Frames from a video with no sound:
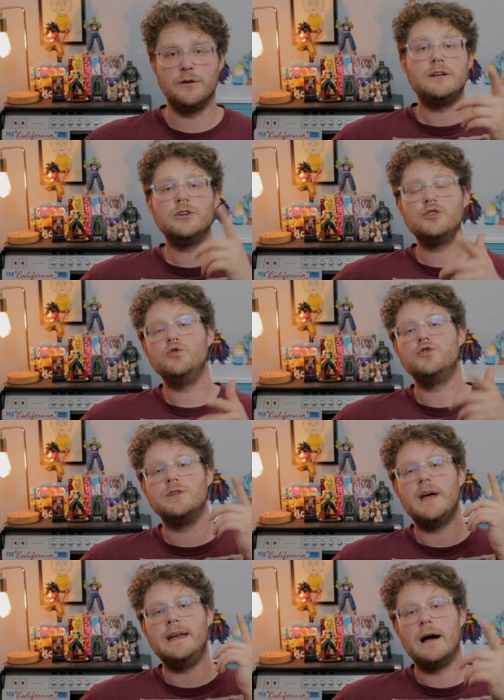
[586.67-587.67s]
In
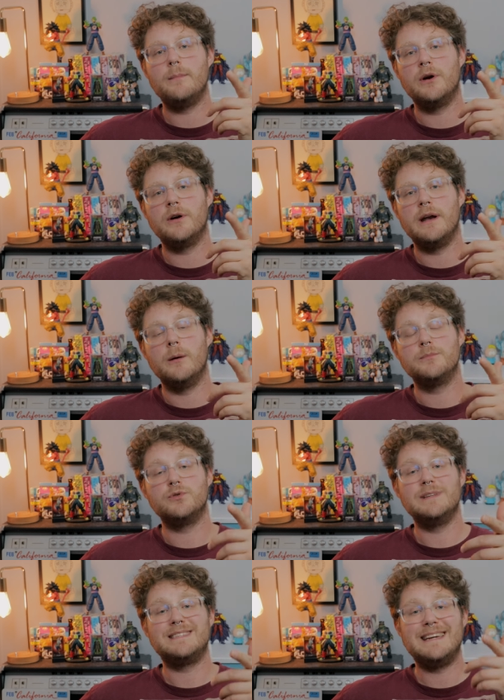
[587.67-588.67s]
conclusion, A Nightmare on Elm
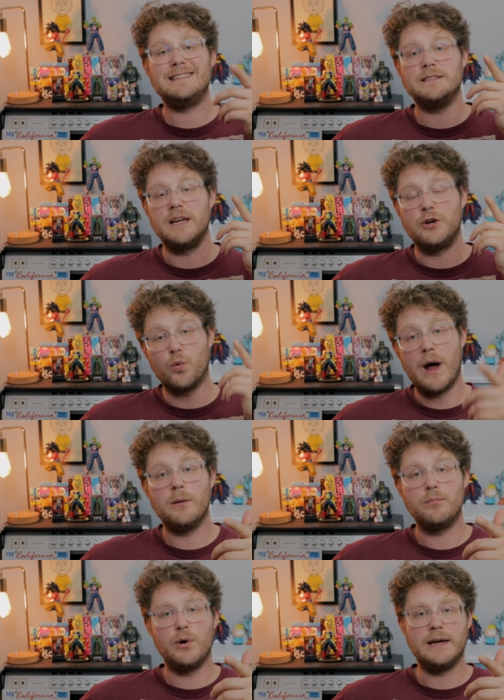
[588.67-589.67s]
Street stands as a
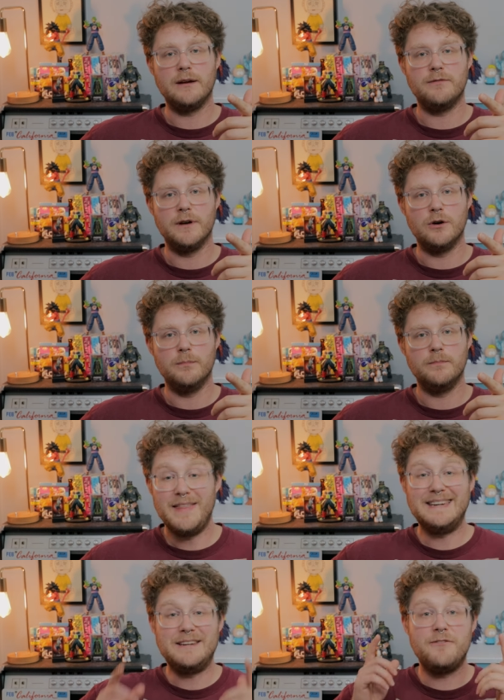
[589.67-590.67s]
groundbreaking film
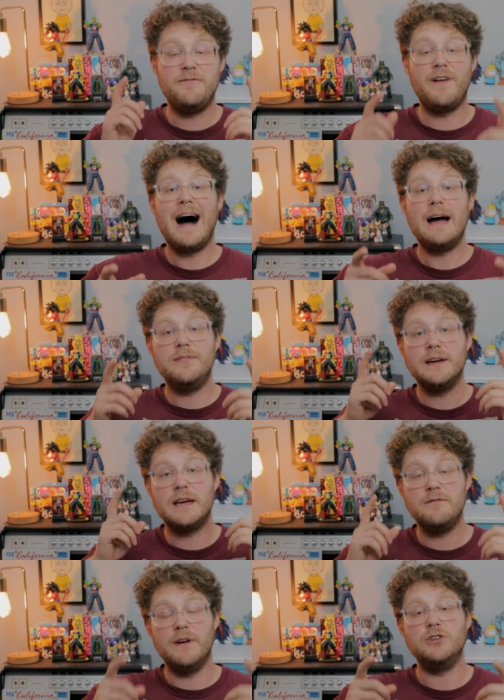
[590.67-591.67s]
that defied the
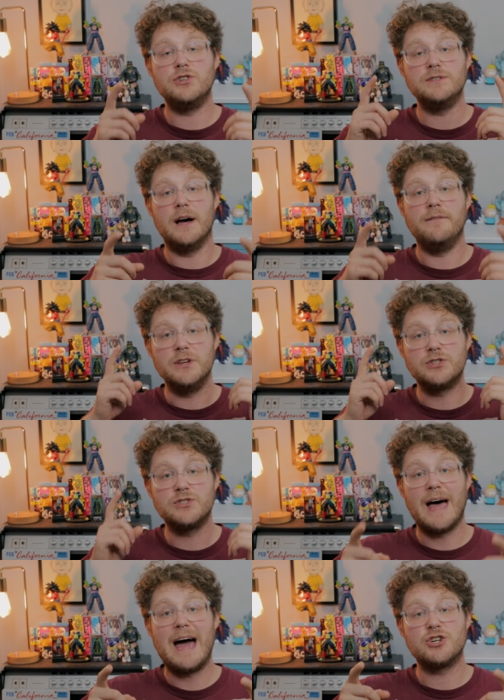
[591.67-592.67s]
conventions of the
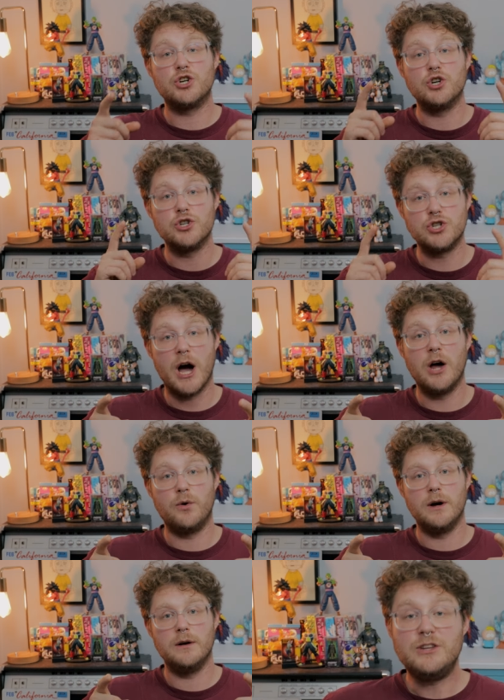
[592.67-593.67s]
slasher
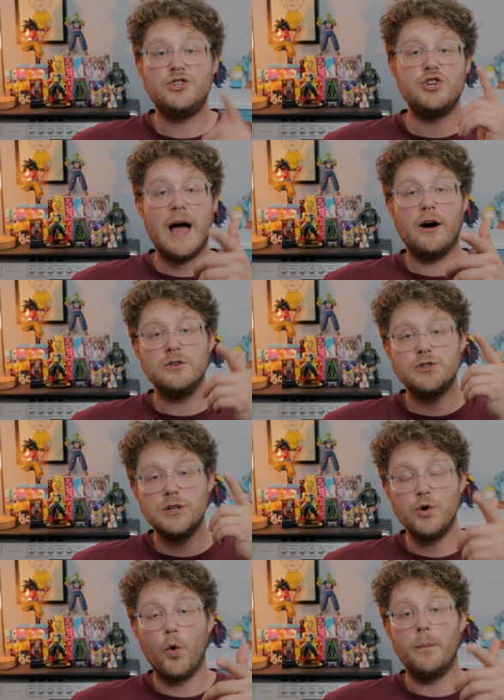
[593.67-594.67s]
genre. It challenged
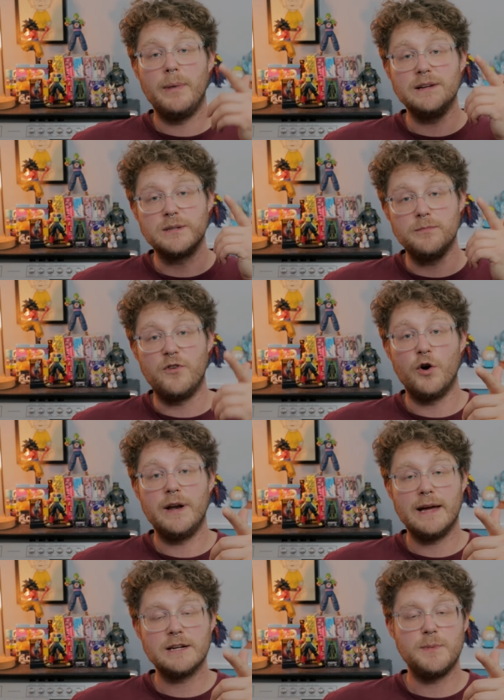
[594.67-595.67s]
the norm by
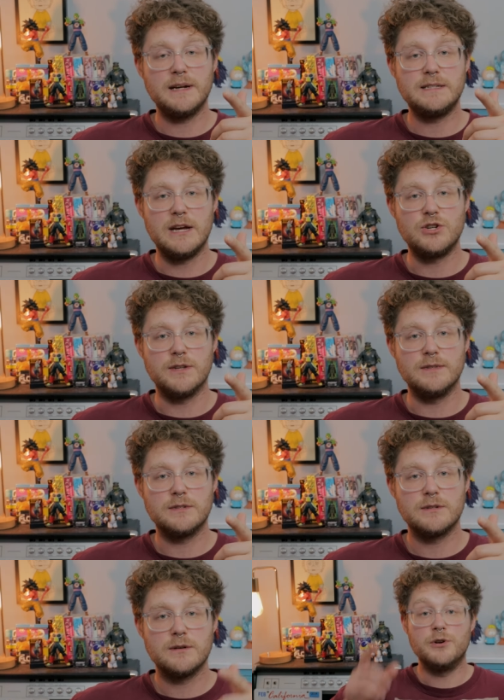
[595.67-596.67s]
subverting
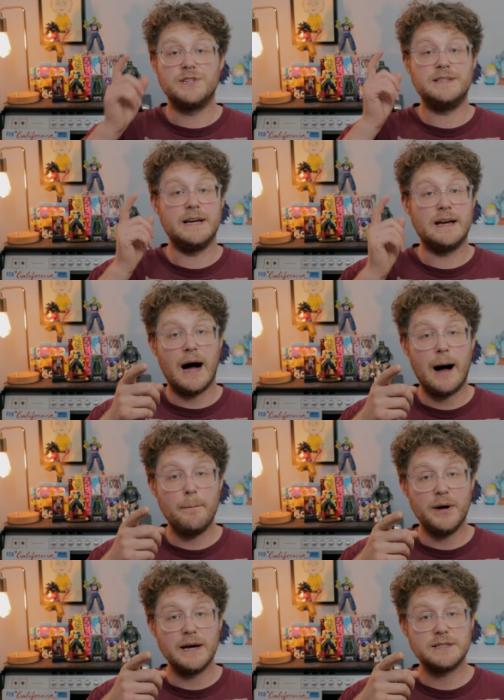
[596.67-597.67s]
expectations, presenting
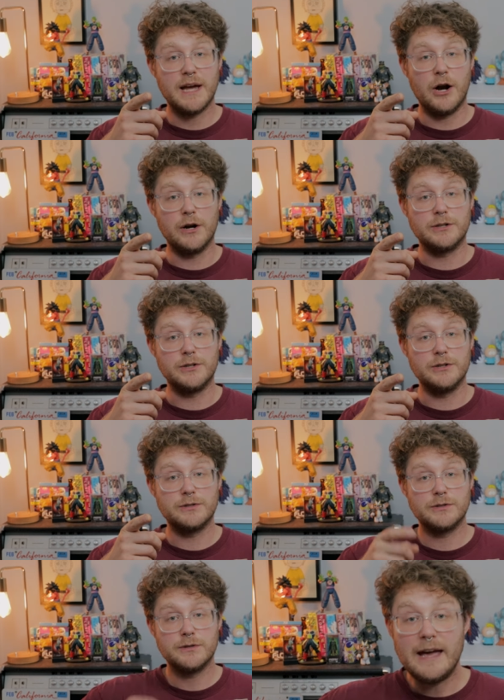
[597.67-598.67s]
complex
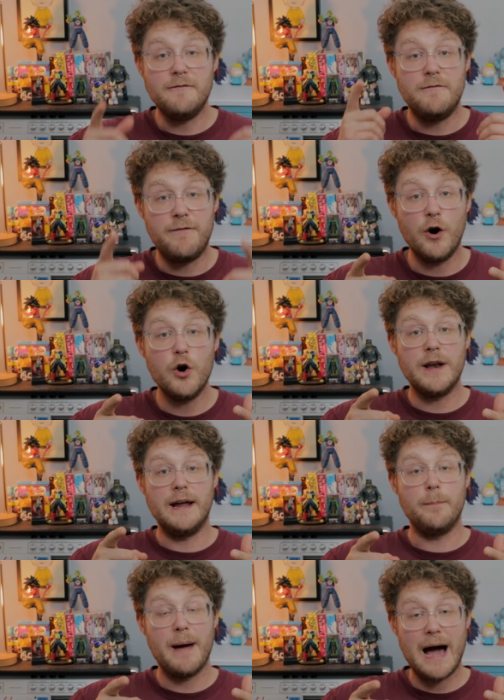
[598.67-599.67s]
characters,
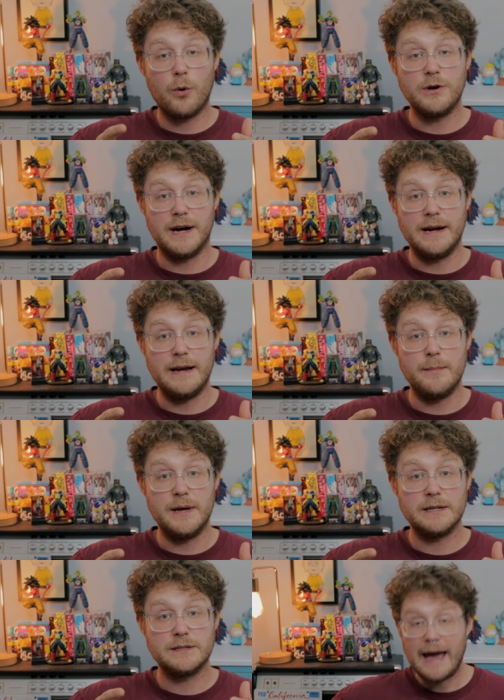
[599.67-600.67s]
inverting power
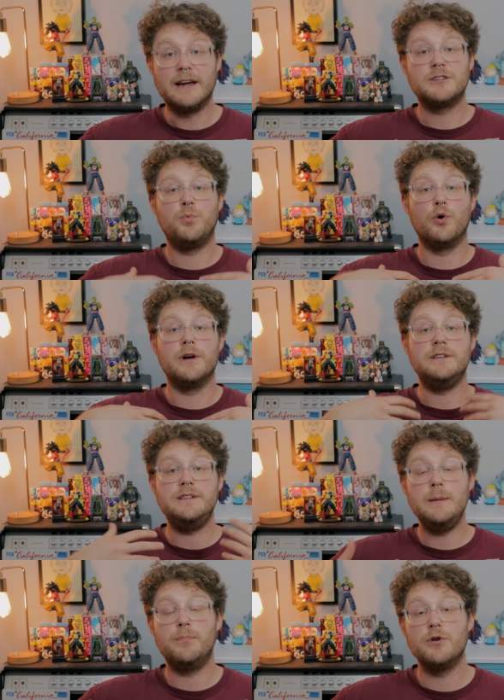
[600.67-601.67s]
dynamics, and exploring
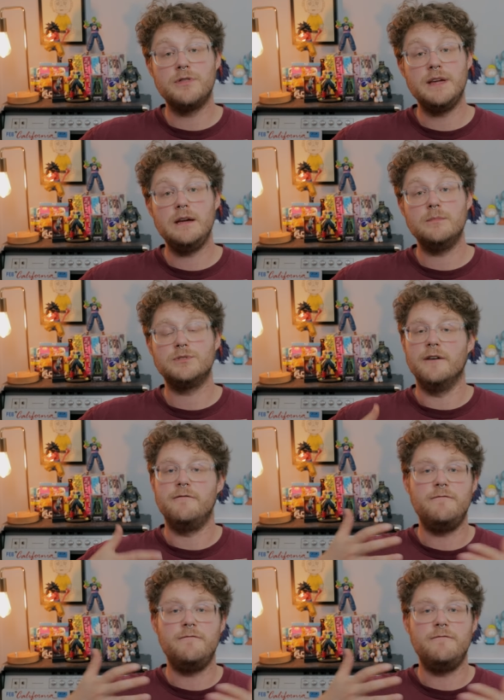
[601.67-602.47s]
deeper themes of